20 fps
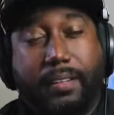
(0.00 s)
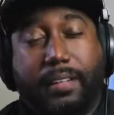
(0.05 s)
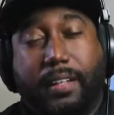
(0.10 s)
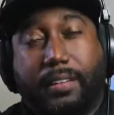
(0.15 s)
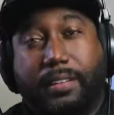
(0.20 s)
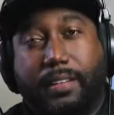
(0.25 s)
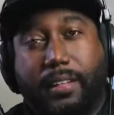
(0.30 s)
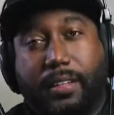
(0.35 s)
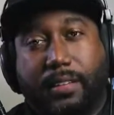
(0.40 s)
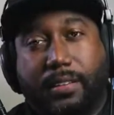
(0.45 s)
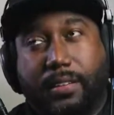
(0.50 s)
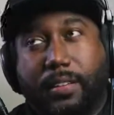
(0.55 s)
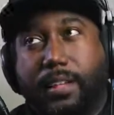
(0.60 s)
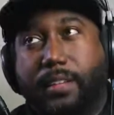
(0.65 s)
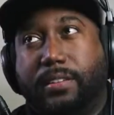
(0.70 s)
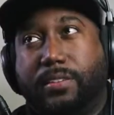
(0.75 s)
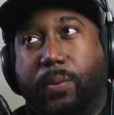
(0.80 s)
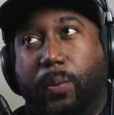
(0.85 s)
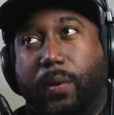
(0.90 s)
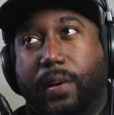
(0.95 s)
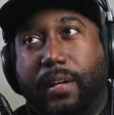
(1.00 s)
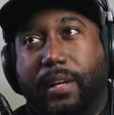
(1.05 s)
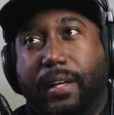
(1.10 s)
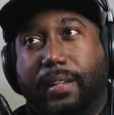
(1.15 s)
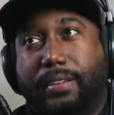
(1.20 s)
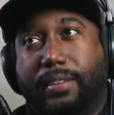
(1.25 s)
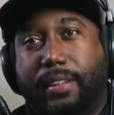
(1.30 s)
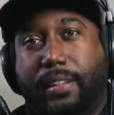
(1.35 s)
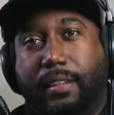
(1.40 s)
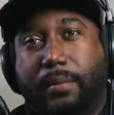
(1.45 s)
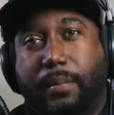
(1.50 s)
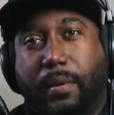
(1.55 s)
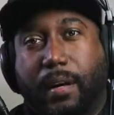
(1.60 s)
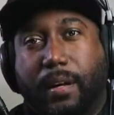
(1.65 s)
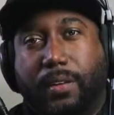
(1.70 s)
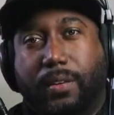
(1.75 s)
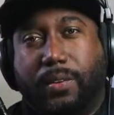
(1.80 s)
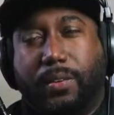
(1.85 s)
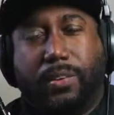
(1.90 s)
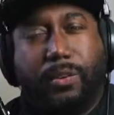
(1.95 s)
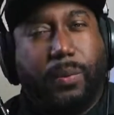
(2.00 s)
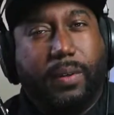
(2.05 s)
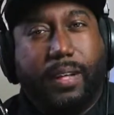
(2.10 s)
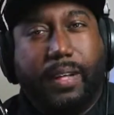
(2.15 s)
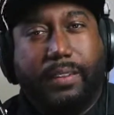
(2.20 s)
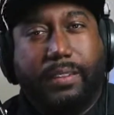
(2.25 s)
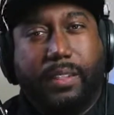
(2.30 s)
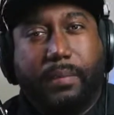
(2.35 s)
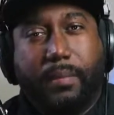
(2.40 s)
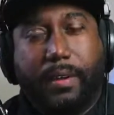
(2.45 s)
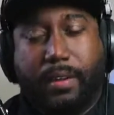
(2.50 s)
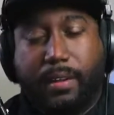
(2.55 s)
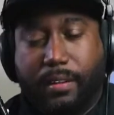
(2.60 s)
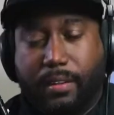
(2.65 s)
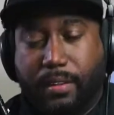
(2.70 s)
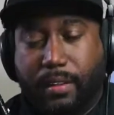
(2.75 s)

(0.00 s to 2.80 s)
like the 2019 model or 2018 model,